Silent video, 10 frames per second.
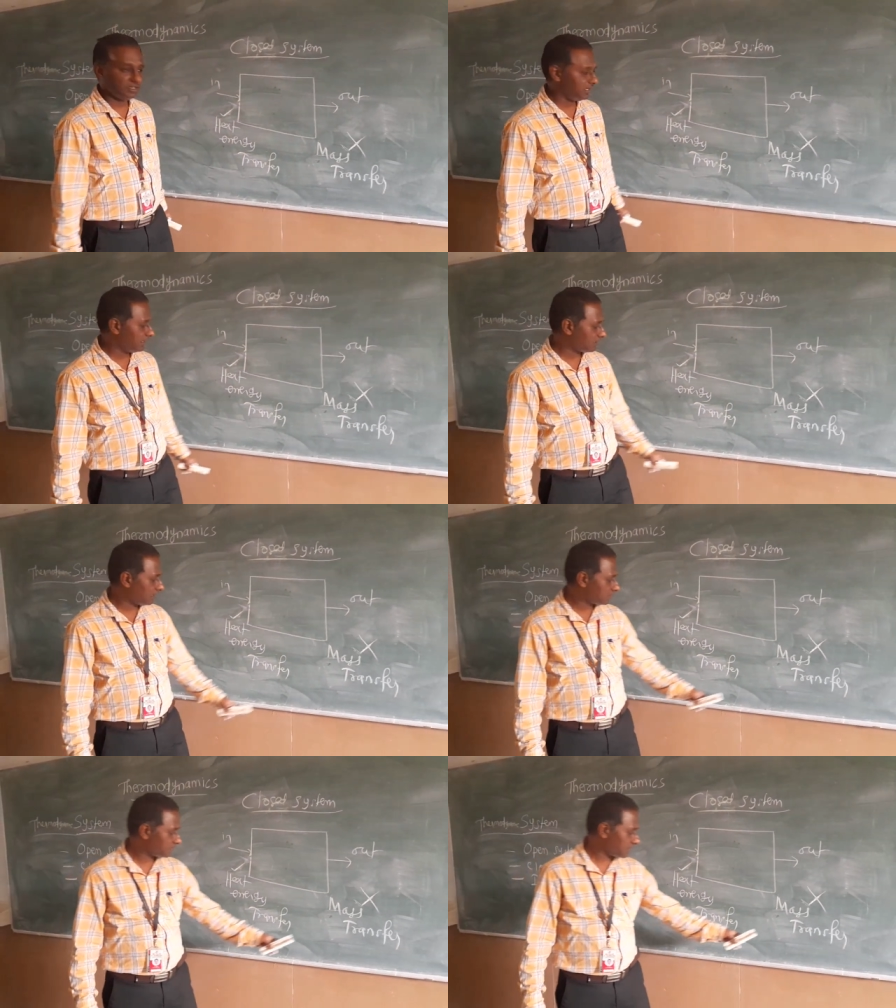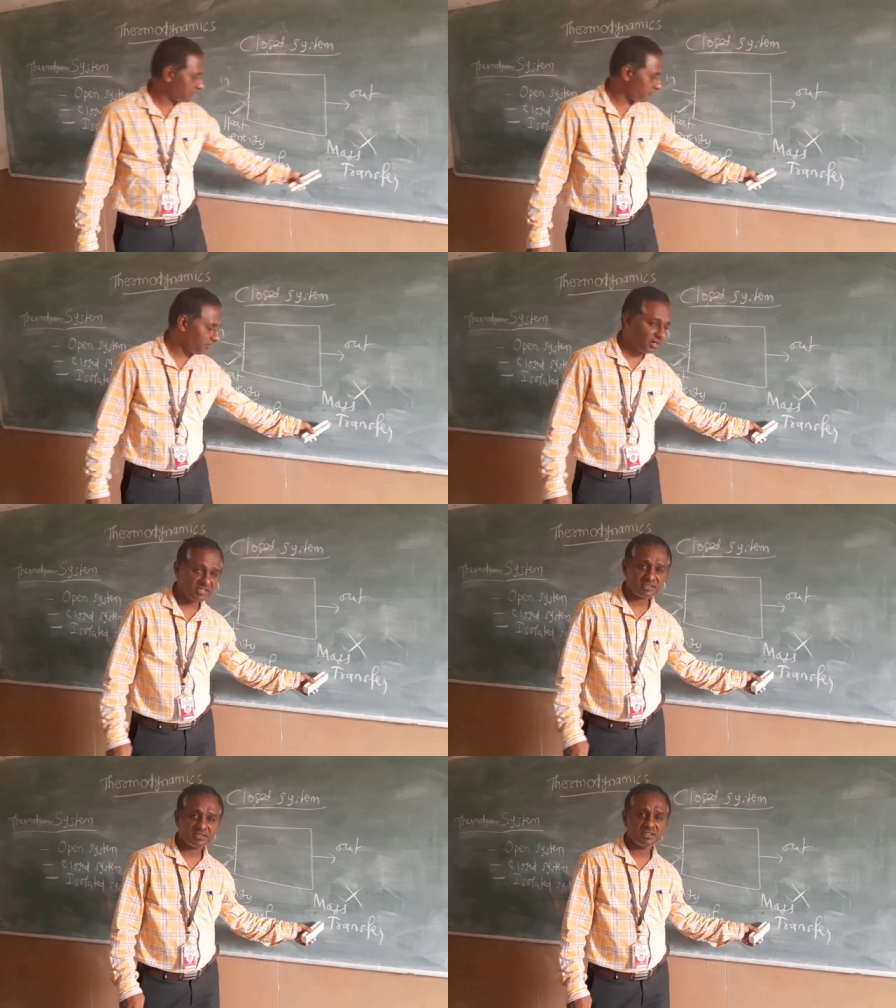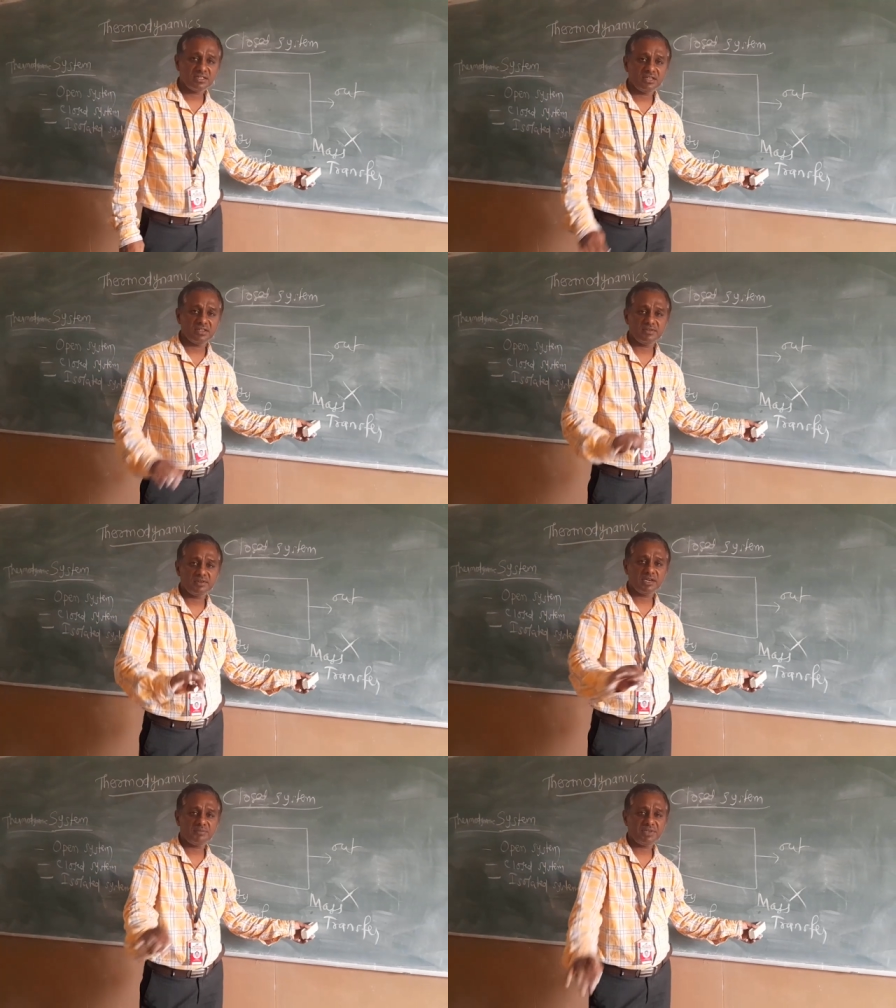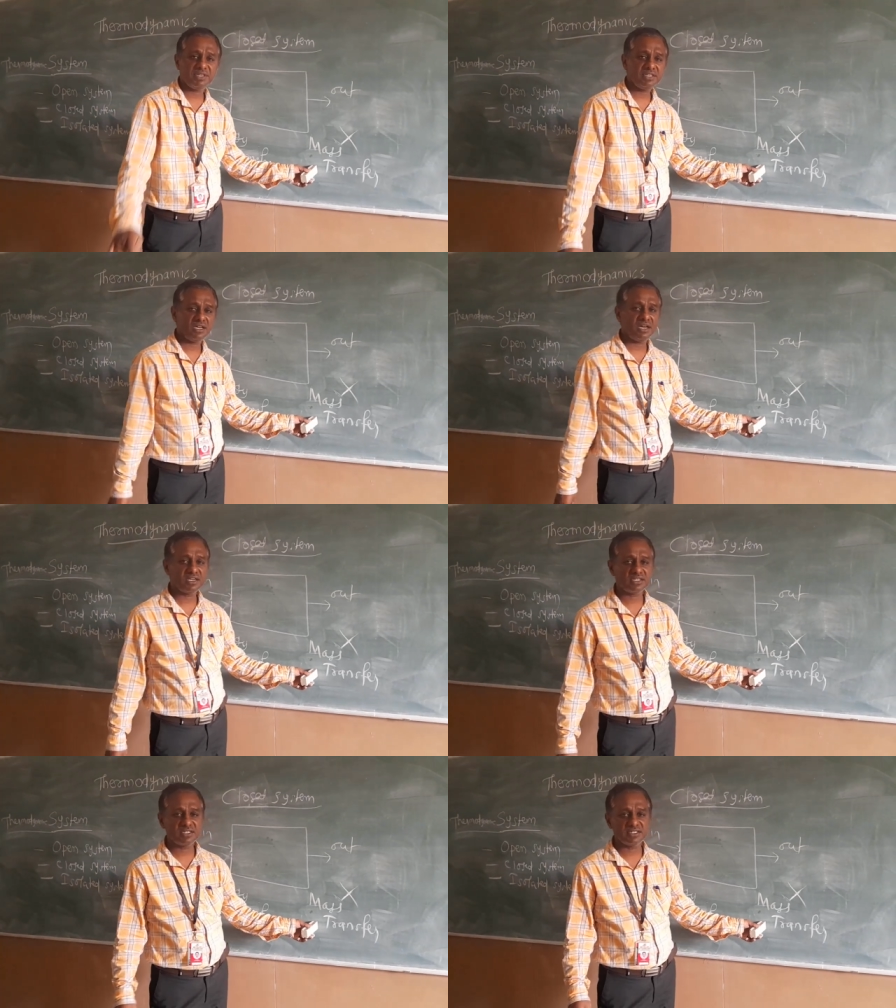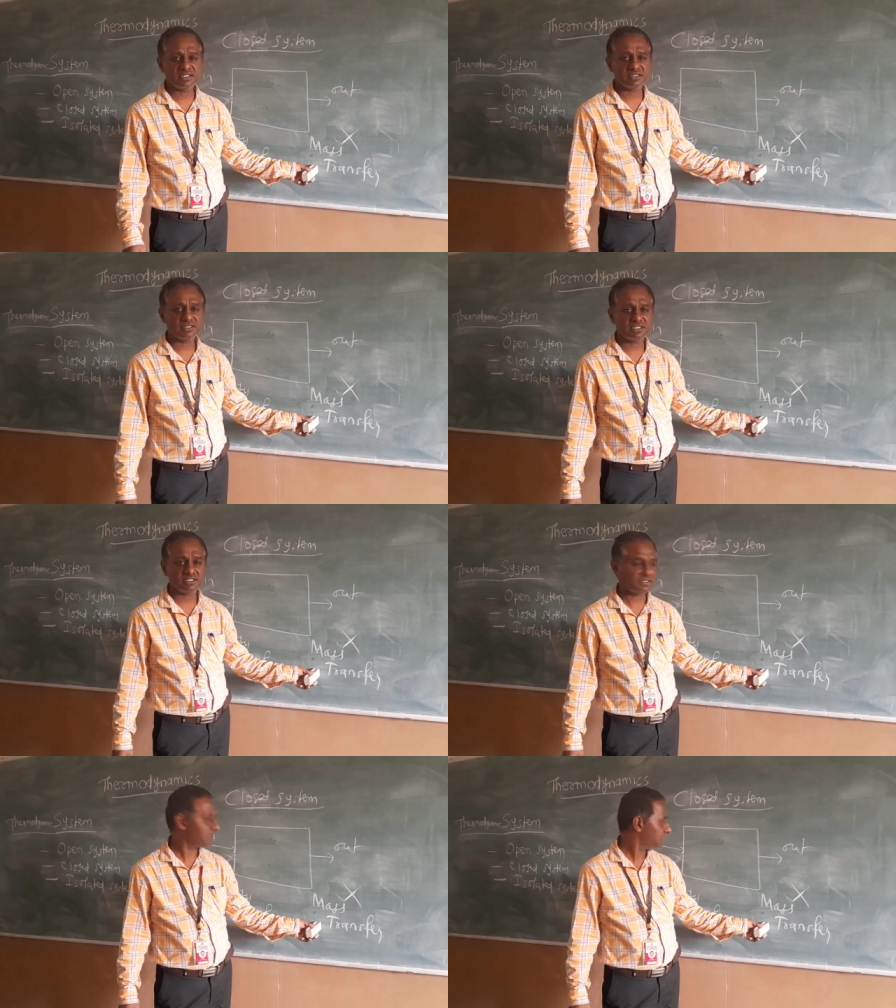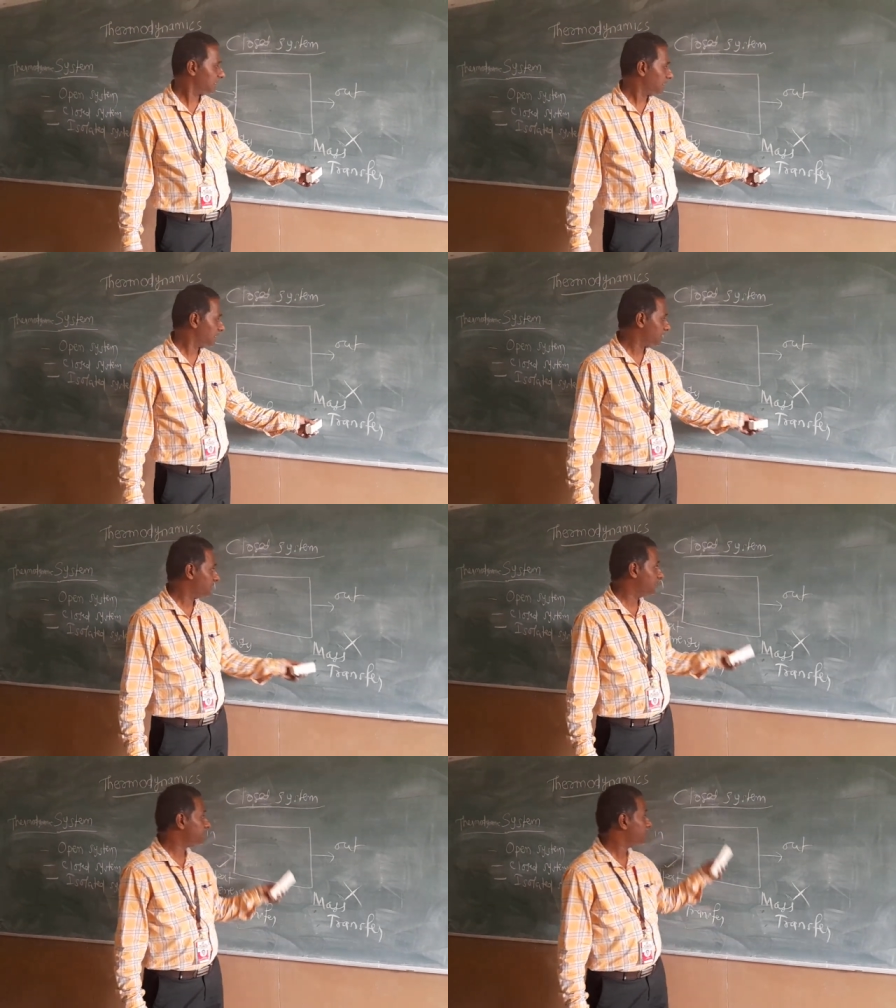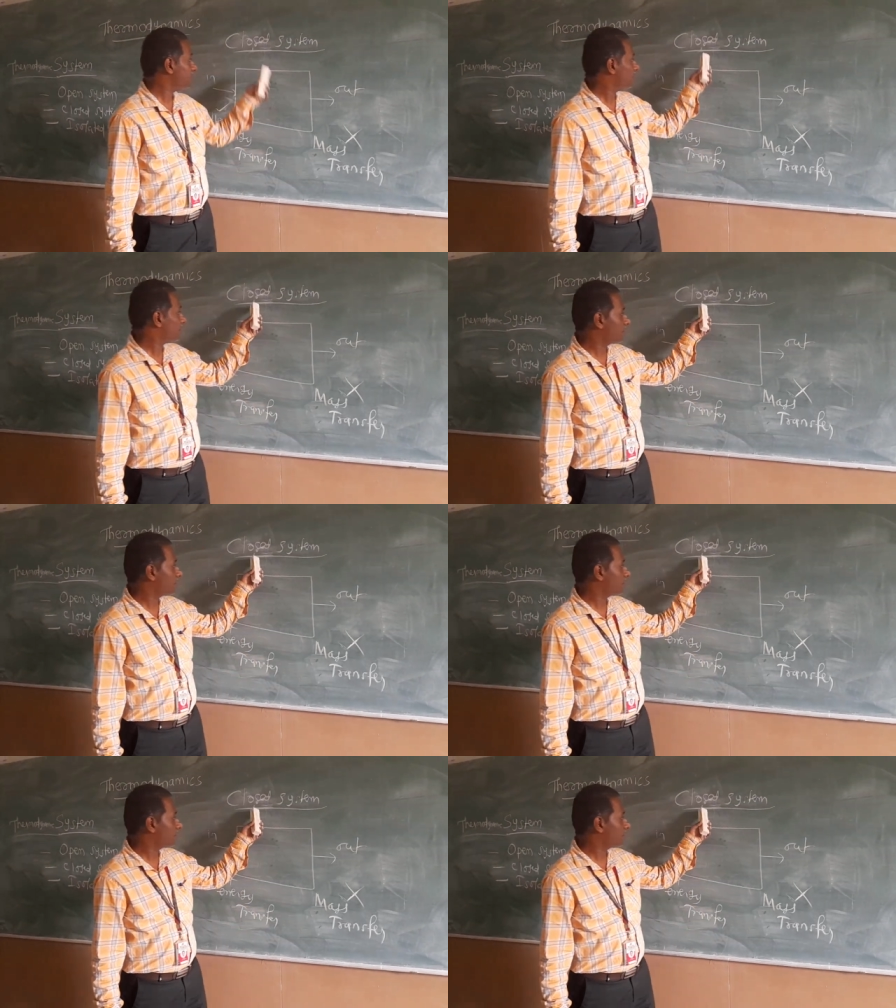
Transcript: The transfer of mass will not be occur in the